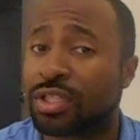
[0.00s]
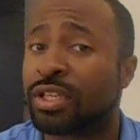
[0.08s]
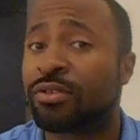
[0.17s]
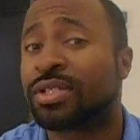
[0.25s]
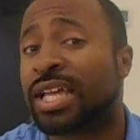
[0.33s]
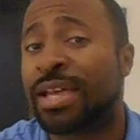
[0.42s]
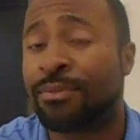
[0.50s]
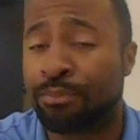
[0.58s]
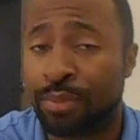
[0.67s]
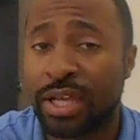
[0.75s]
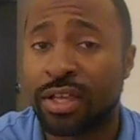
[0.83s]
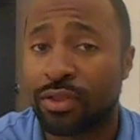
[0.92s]
there was a
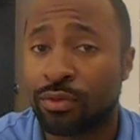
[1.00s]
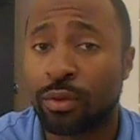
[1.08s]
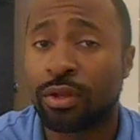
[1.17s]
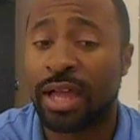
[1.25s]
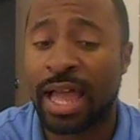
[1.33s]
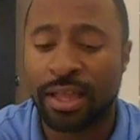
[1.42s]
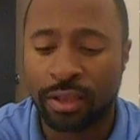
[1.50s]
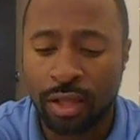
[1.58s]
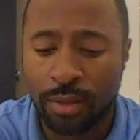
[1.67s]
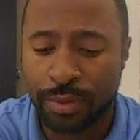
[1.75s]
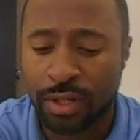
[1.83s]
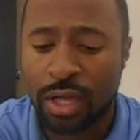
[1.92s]
big thriller at
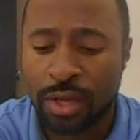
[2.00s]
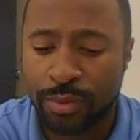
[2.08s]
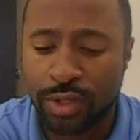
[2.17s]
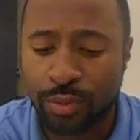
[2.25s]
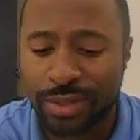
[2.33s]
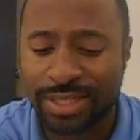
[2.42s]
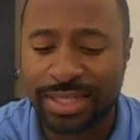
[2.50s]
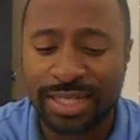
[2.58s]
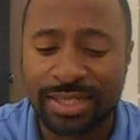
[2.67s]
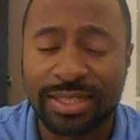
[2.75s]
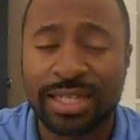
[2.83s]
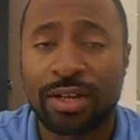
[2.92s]
Lubbock between the
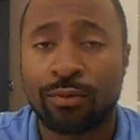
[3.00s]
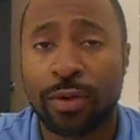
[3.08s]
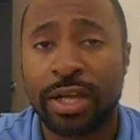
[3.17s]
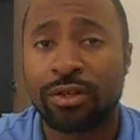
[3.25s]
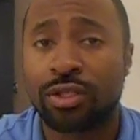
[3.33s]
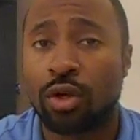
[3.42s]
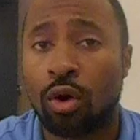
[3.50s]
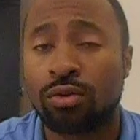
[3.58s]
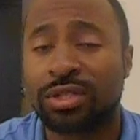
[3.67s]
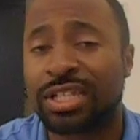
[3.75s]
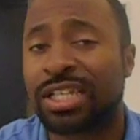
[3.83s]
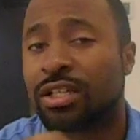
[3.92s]
Texas Tech Raiders
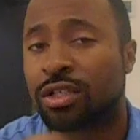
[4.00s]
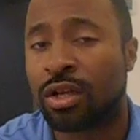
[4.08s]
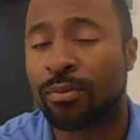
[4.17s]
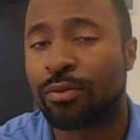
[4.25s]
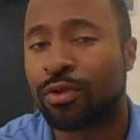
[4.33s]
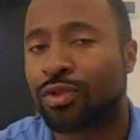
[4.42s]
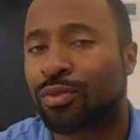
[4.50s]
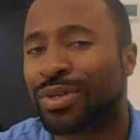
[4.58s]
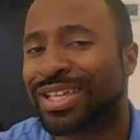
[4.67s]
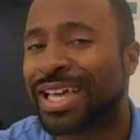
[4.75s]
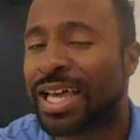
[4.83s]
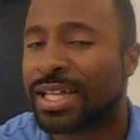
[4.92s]
hosting number
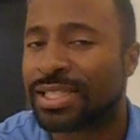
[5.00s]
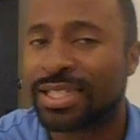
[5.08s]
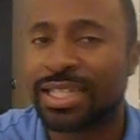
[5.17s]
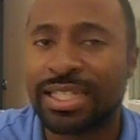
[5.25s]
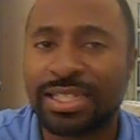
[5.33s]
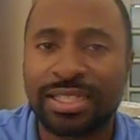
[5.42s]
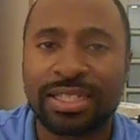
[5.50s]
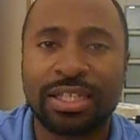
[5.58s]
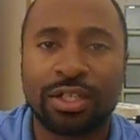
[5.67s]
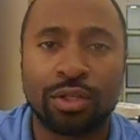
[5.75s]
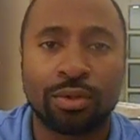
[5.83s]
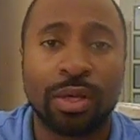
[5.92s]
3
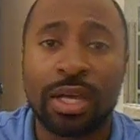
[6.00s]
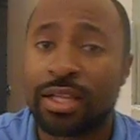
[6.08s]
TCU.